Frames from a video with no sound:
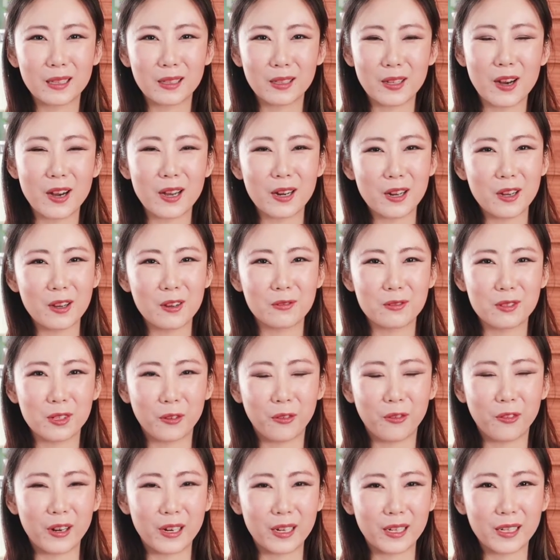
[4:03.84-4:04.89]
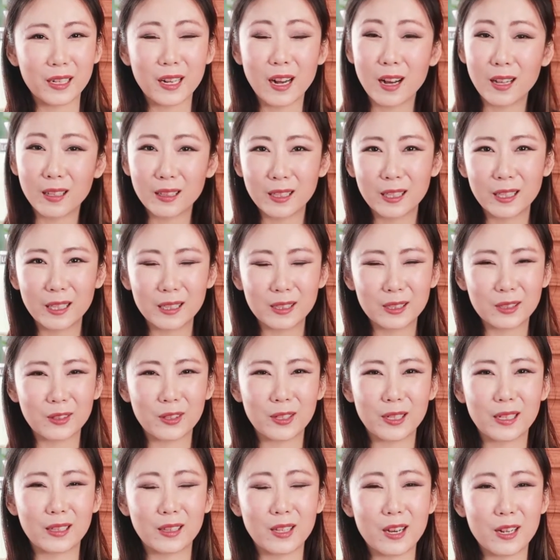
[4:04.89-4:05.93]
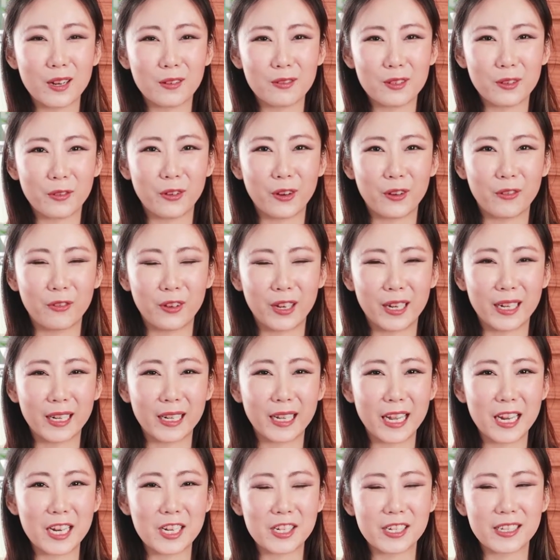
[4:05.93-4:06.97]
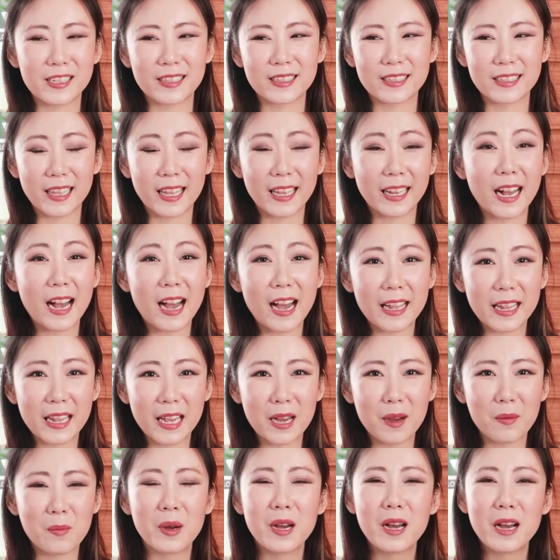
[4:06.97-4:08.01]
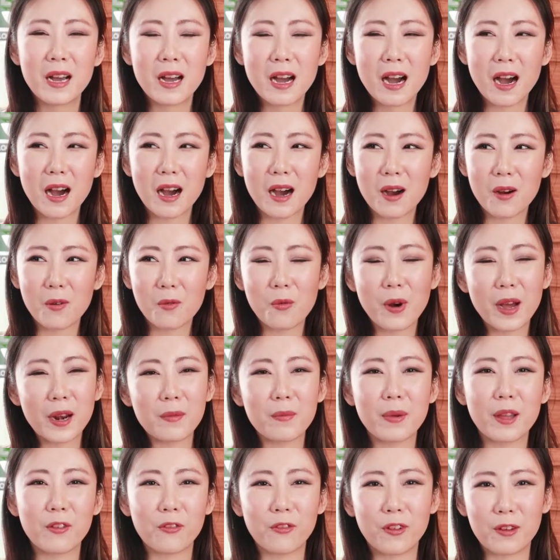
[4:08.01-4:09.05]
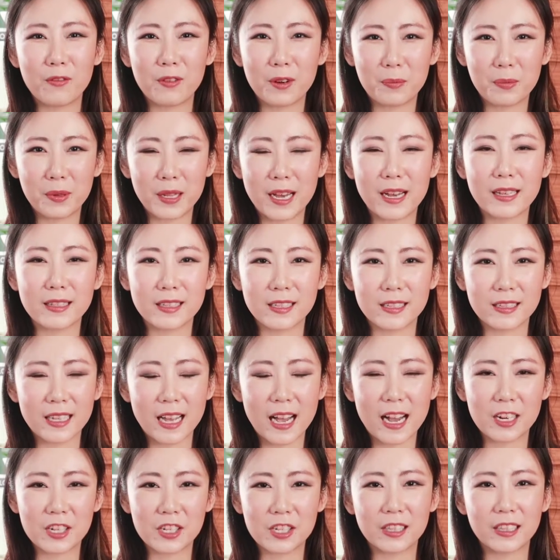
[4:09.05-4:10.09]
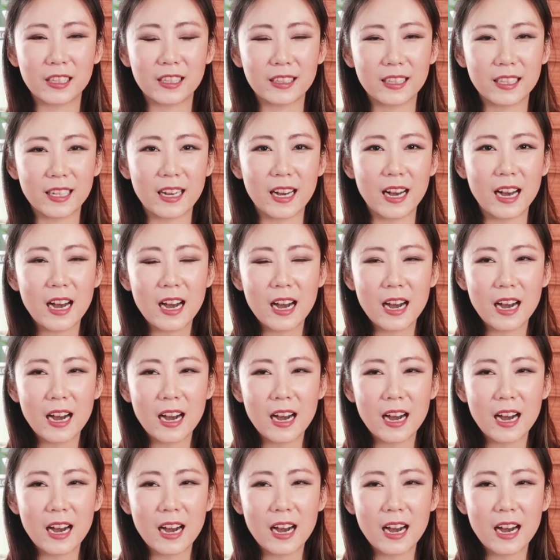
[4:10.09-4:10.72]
a lot of different colors or a lot of different variegations like I am. One of my favorite plants is actually the